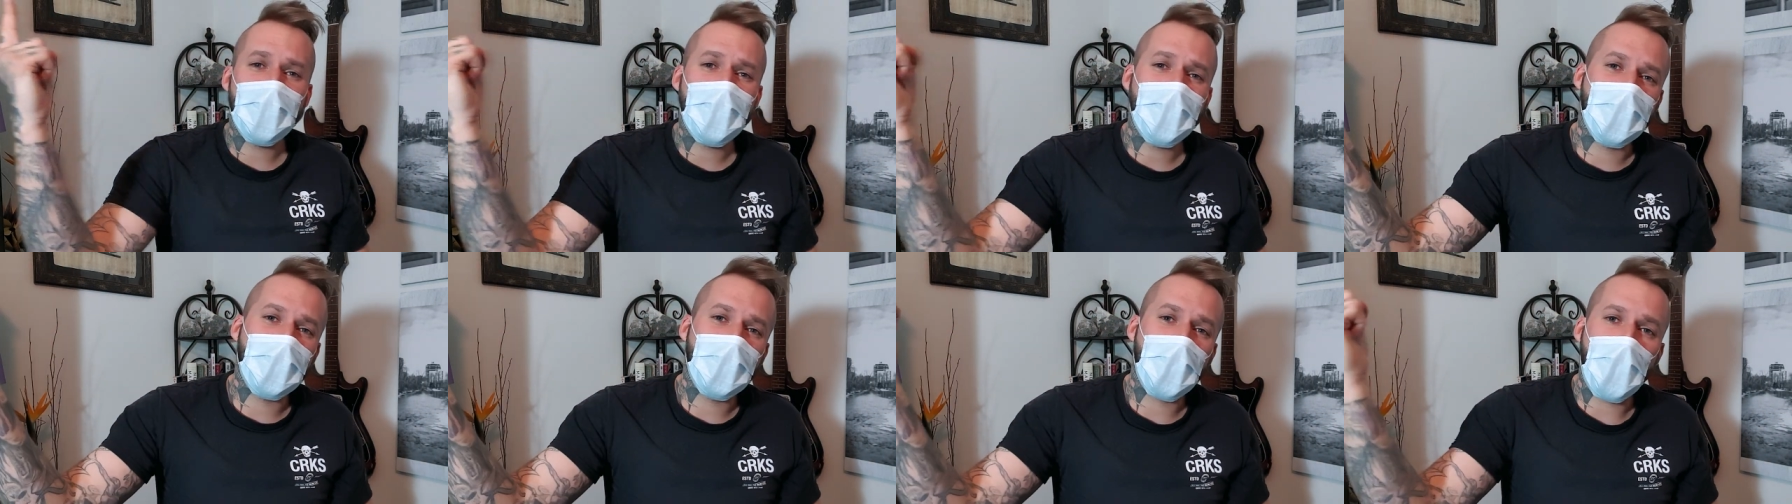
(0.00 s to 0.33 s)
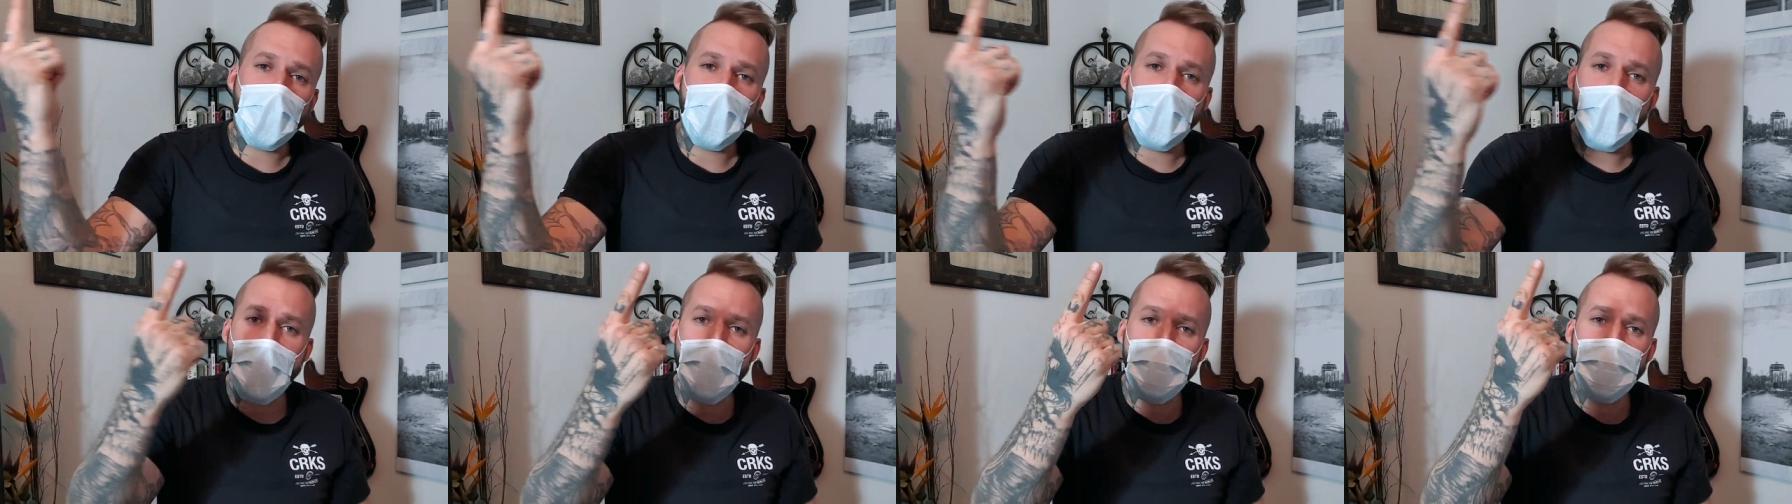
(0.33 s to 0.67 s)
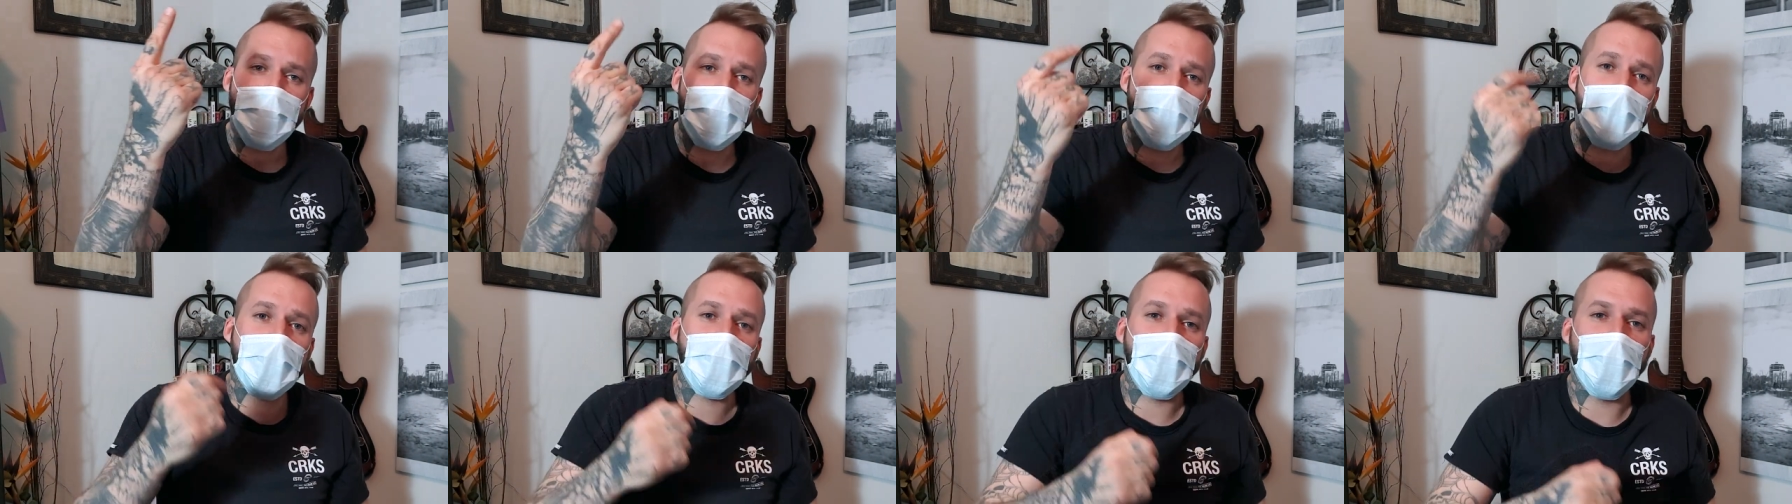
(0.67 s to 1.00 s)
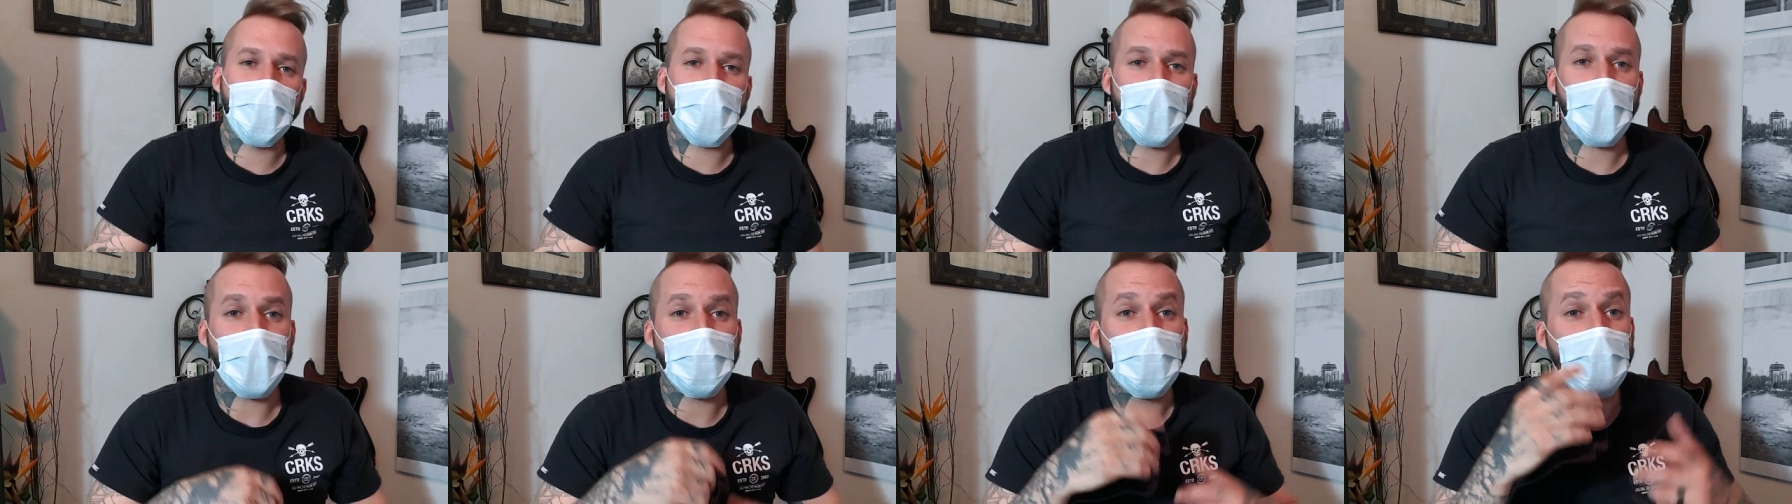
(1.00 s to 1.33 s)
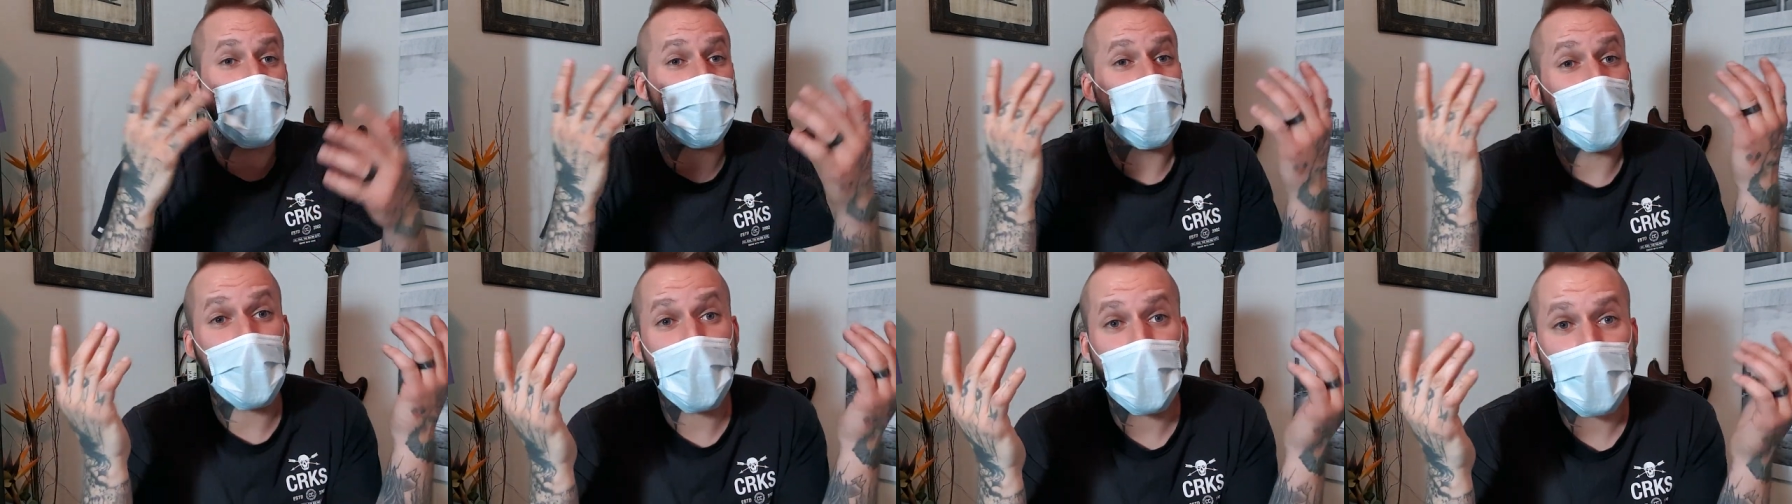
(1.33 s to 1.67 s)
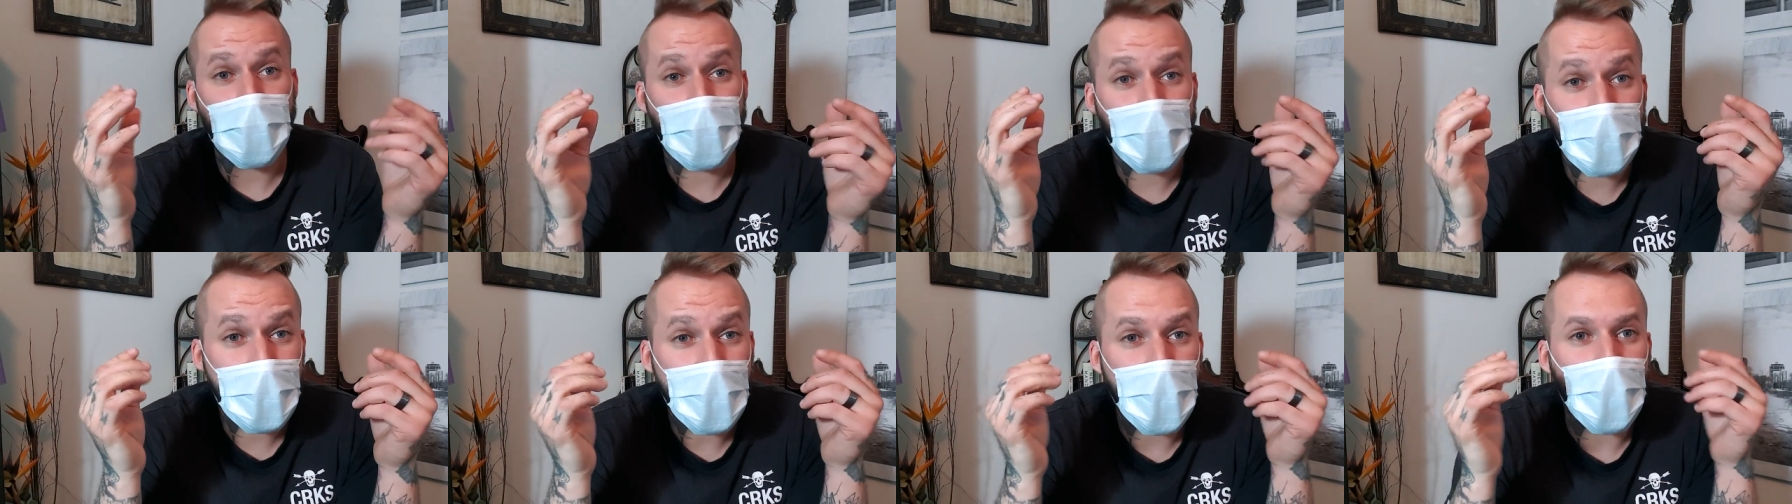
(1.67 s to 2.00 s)
A little blip thing will pop up. I
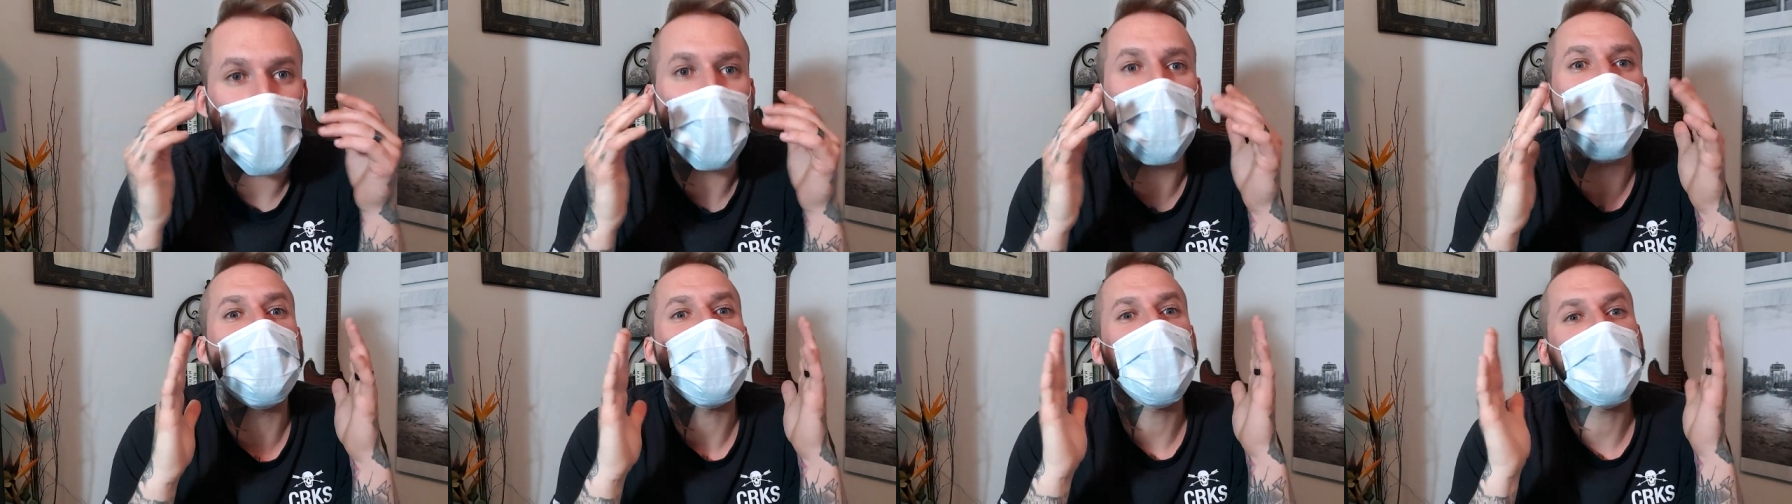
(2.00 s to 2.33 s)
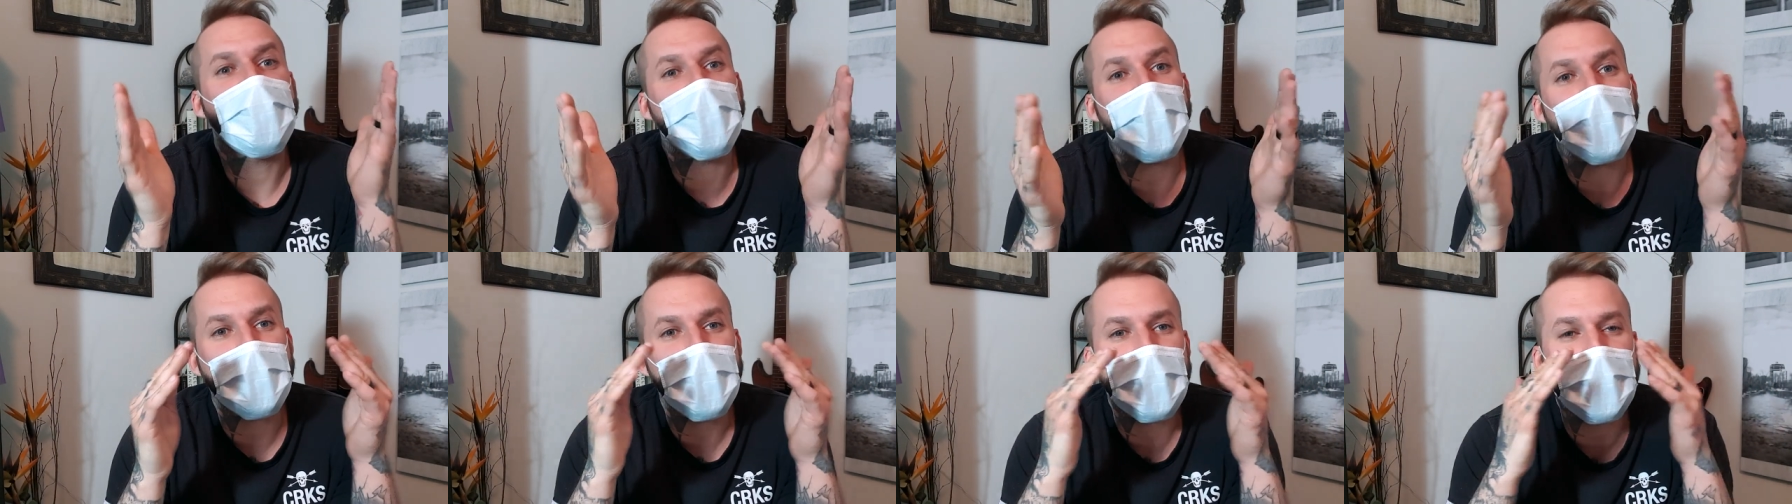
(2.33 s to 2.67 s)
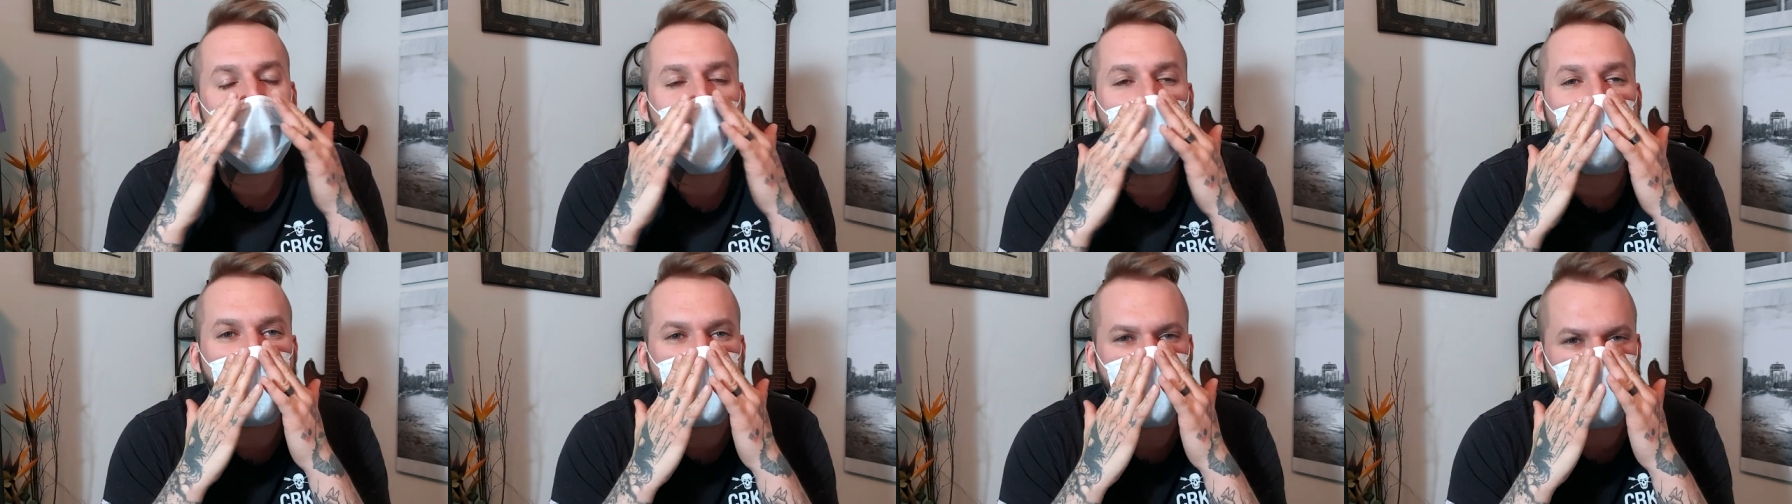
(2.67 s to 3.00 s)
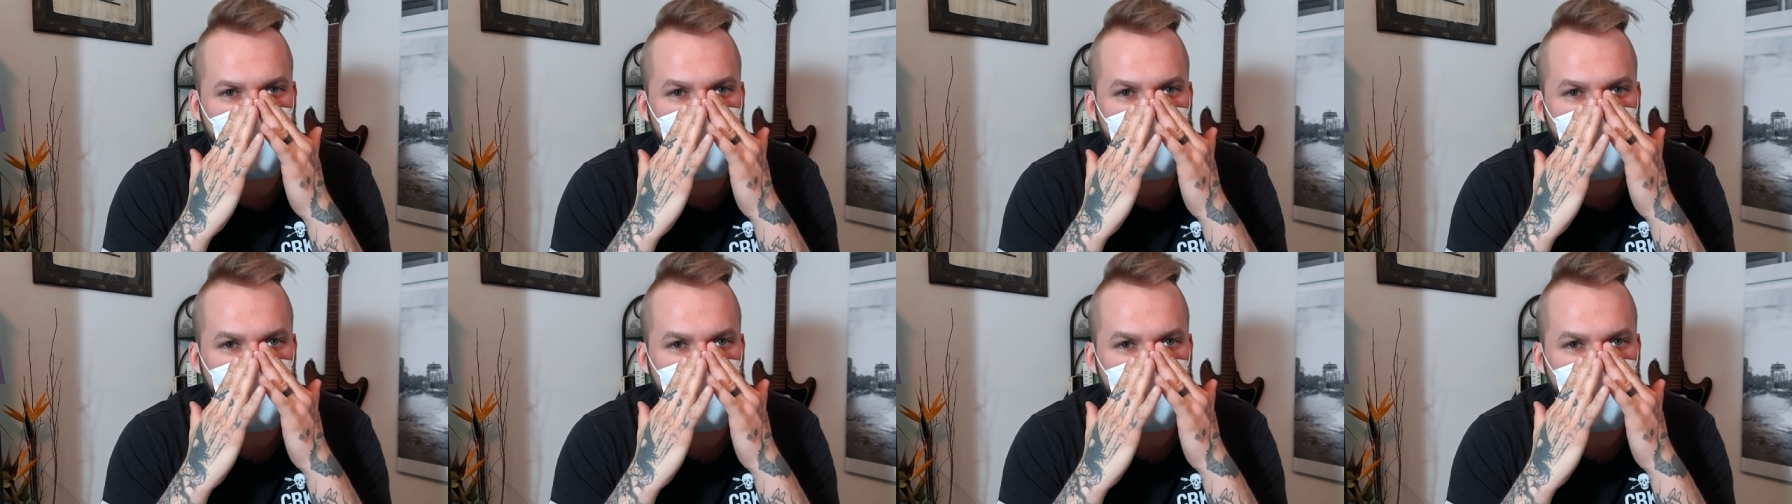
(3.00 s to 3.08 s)
don't know. Check it out.